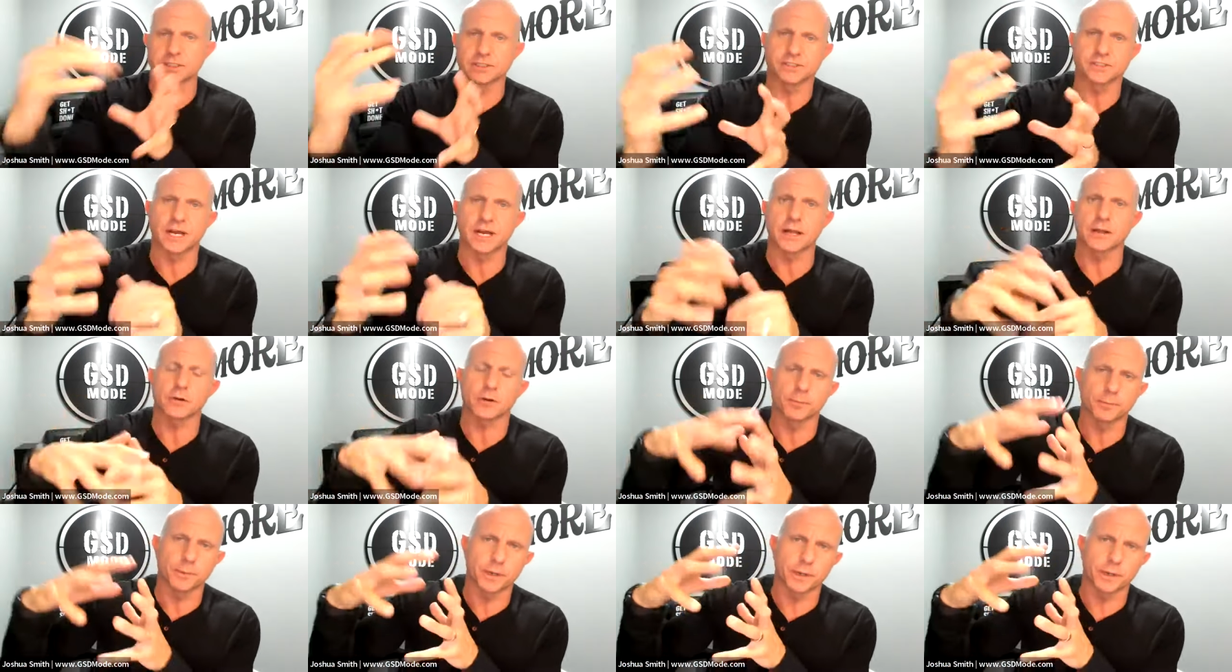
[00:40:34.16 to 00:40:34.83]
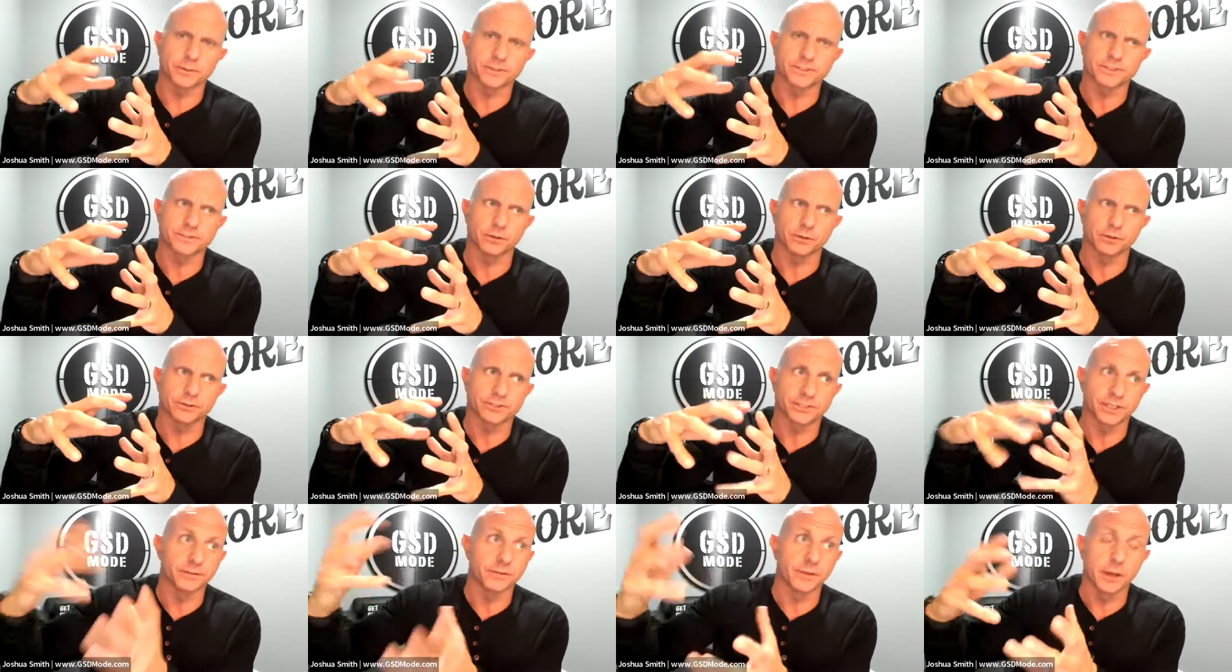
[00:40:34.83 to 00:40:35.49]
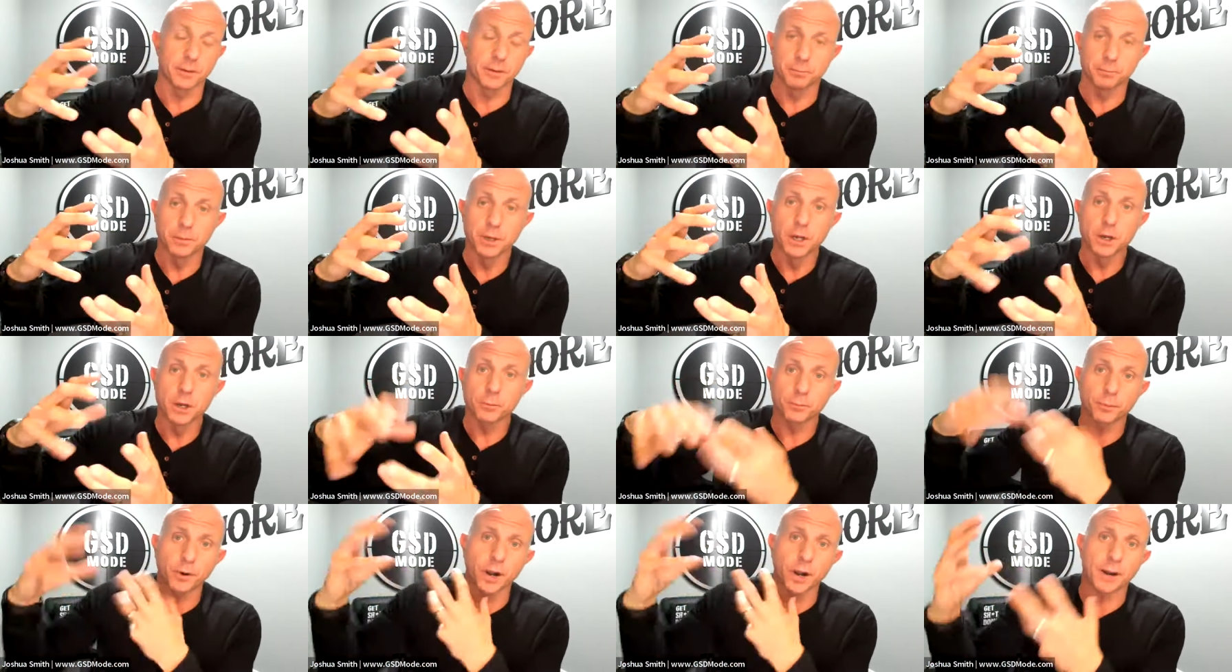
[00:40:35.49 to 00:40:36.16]
the seller, I'm going to still send them
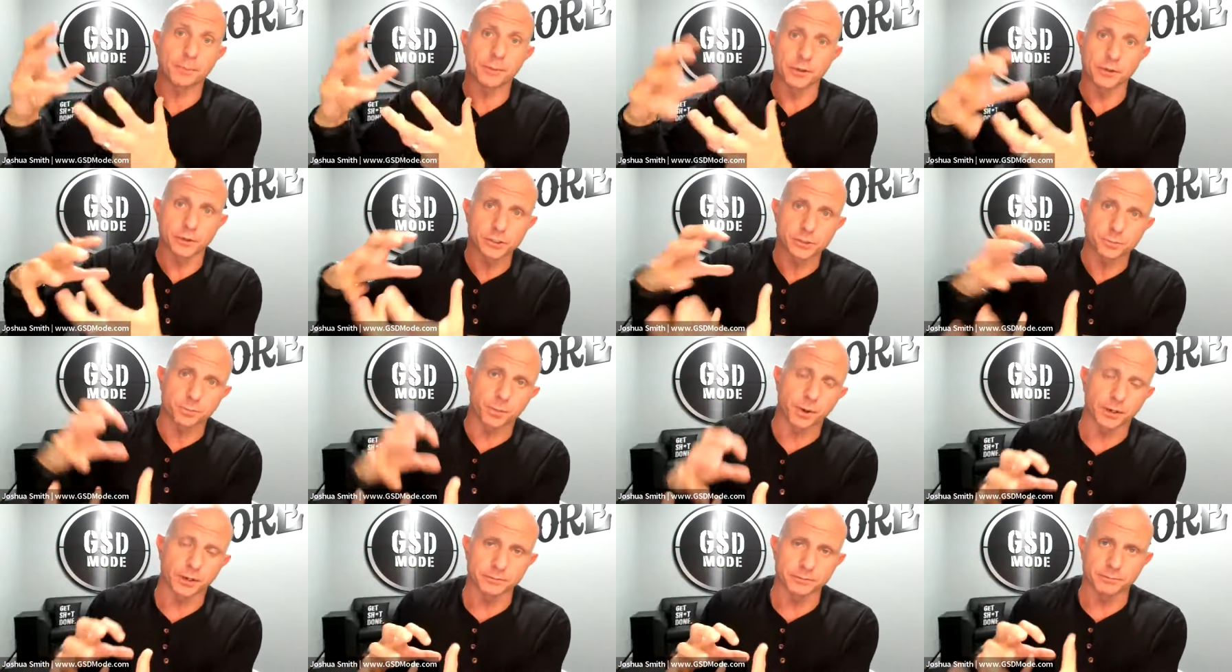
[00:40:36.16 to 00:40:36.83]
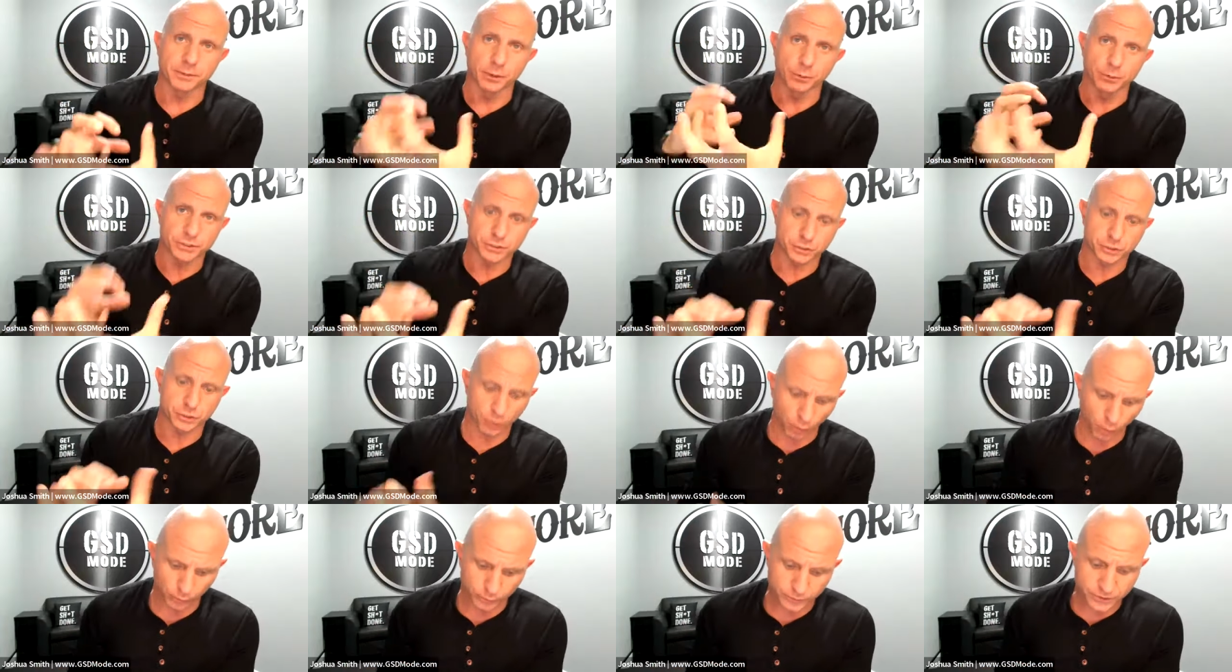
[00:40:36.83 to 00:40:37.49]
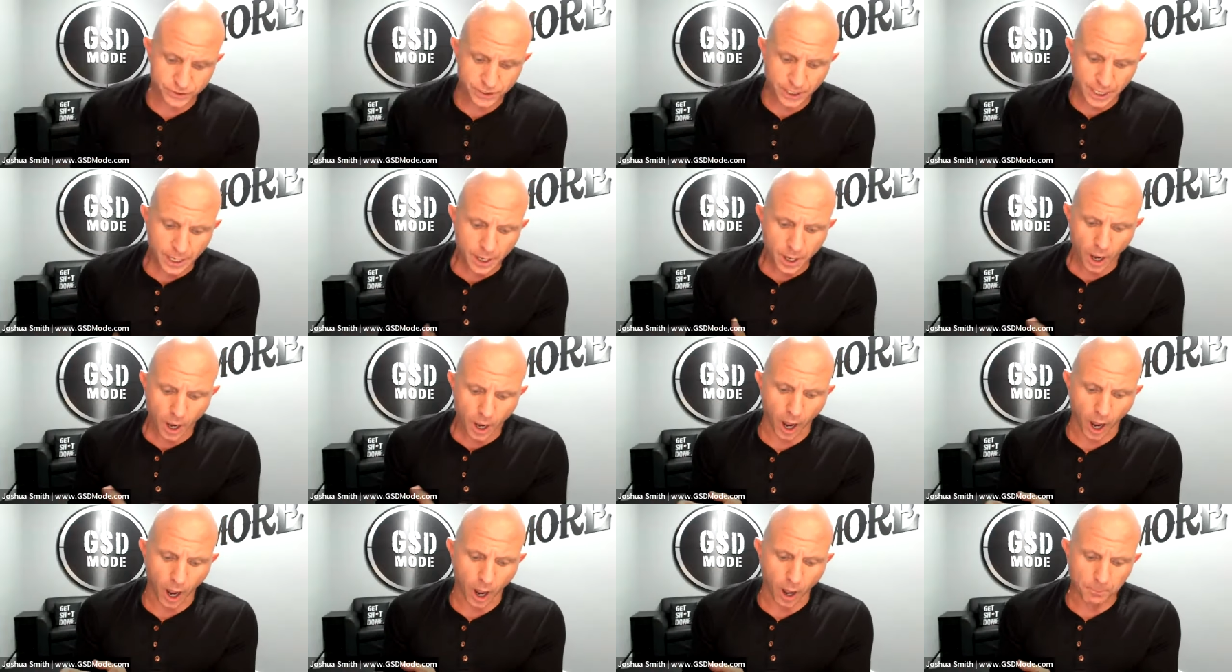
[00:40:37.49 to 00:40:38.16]
property alerts, but you know, solds,
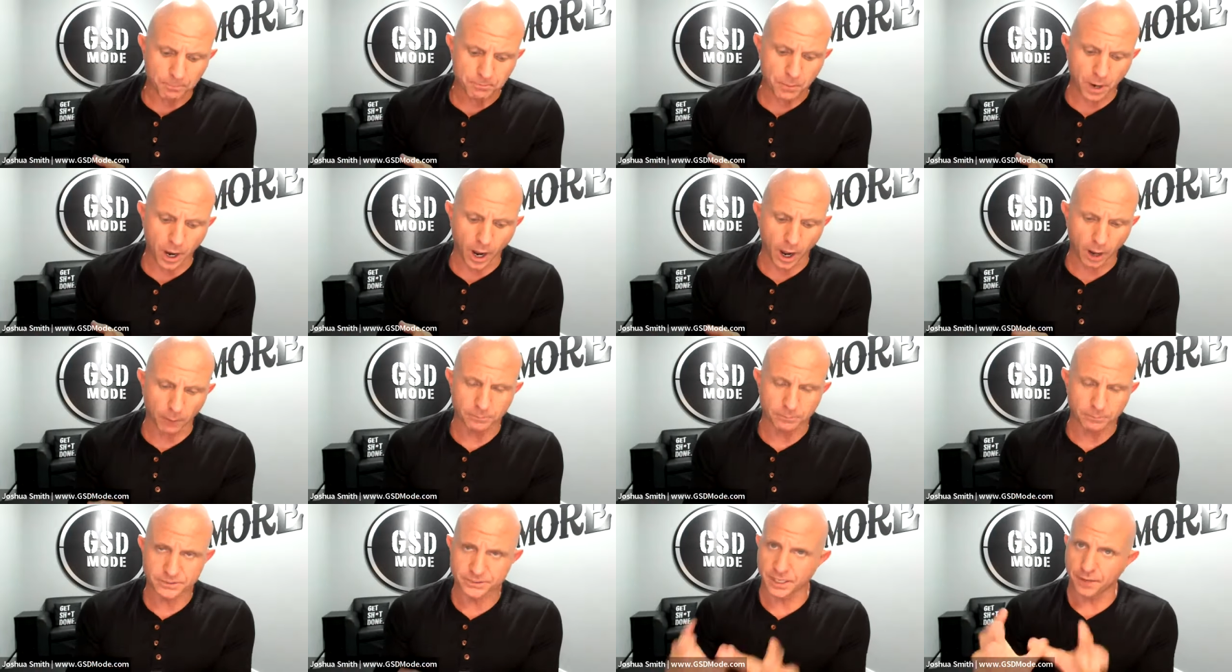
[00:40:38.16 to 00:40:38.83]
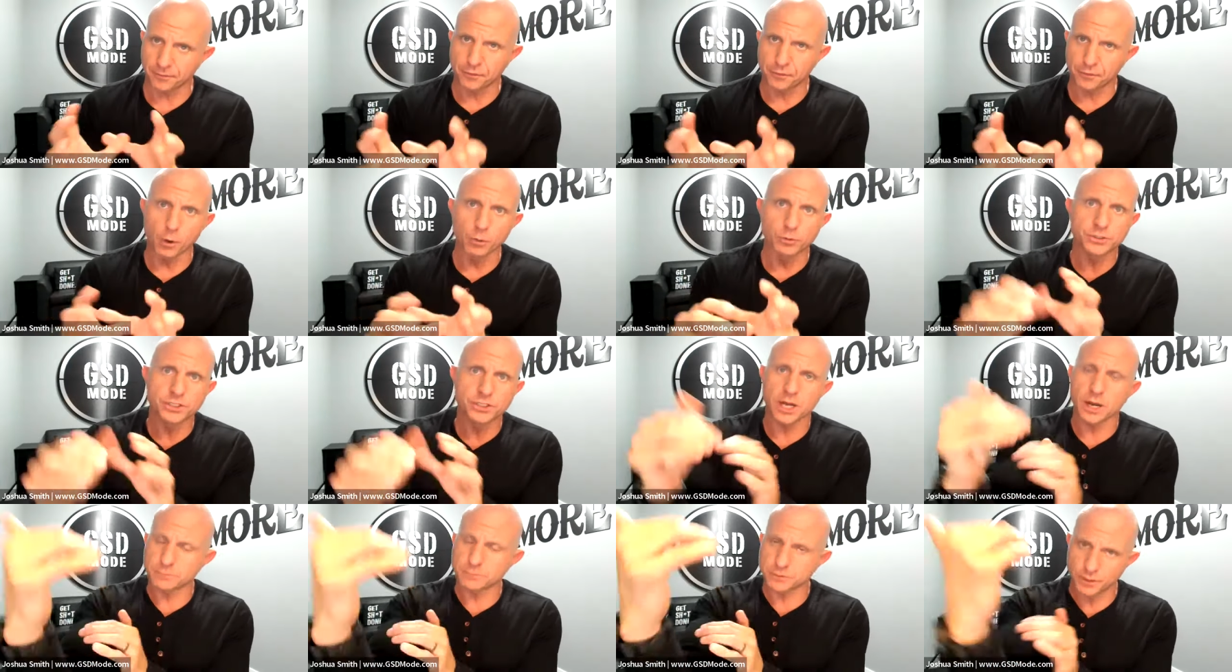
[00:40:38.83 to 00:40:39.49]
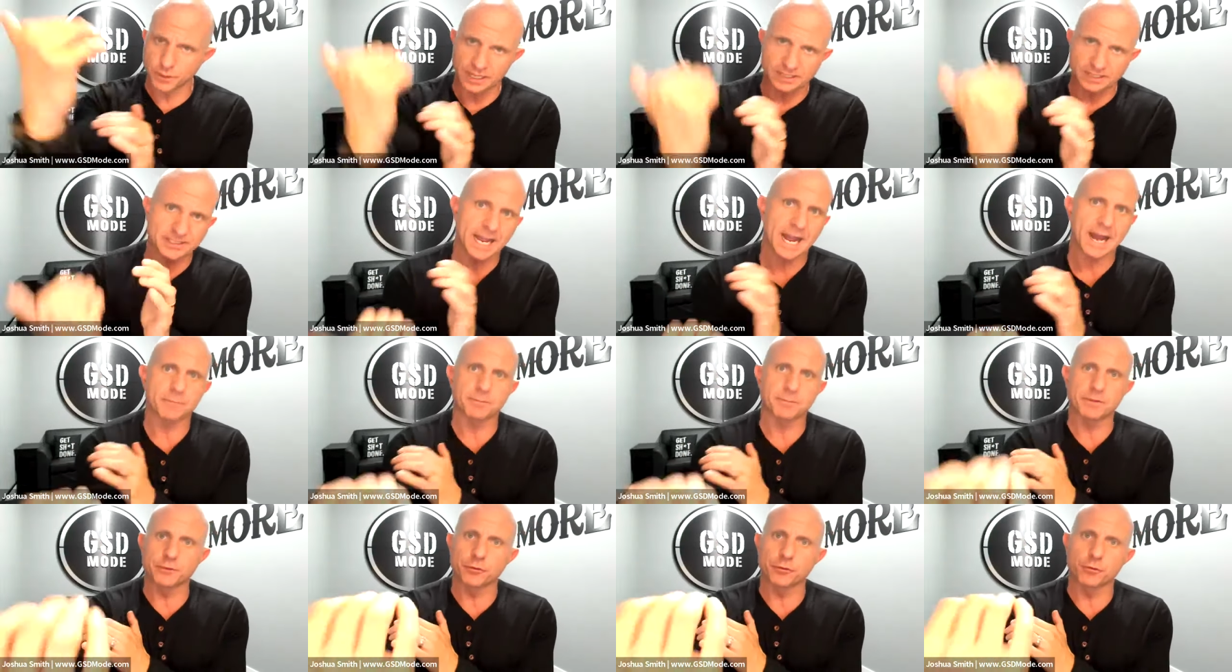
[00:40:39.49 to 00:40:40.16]
um, um, set those up. So that's
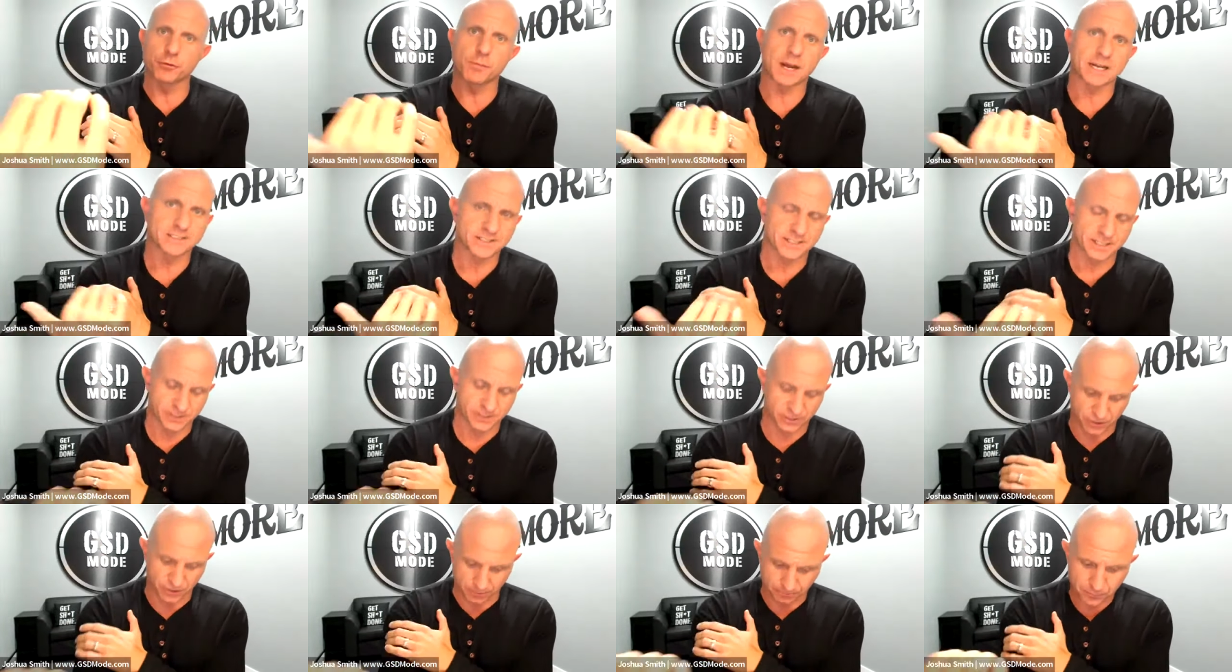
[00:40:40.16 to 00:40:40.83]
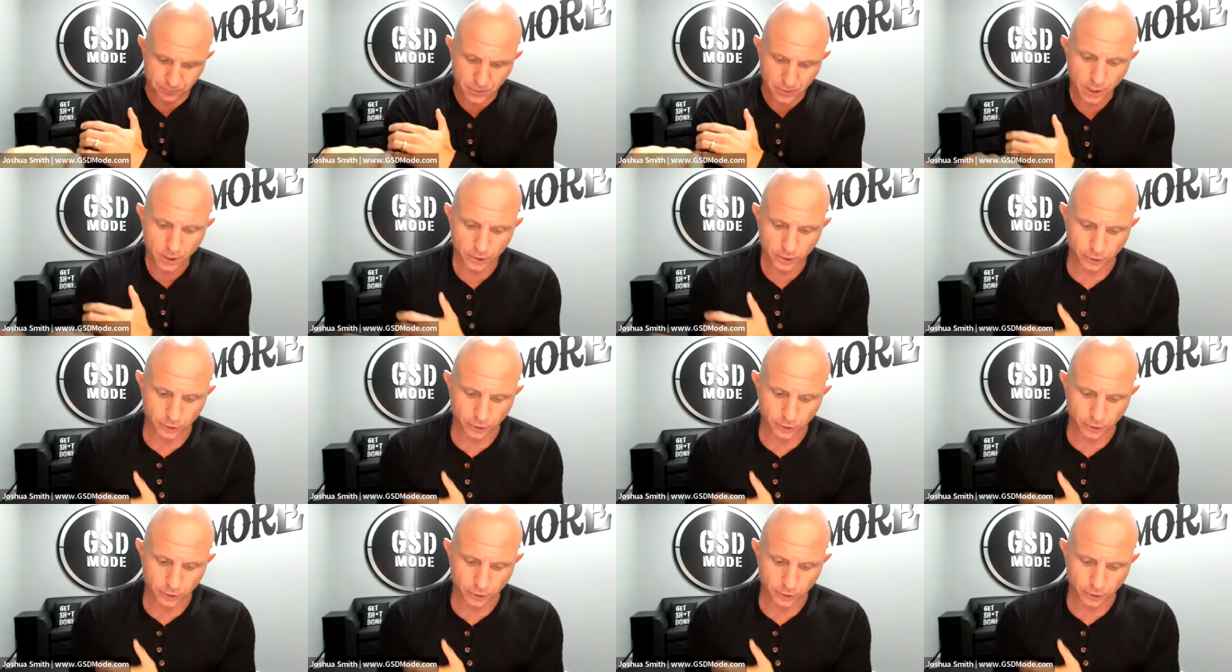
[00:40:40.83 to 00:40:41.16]
happening through my system.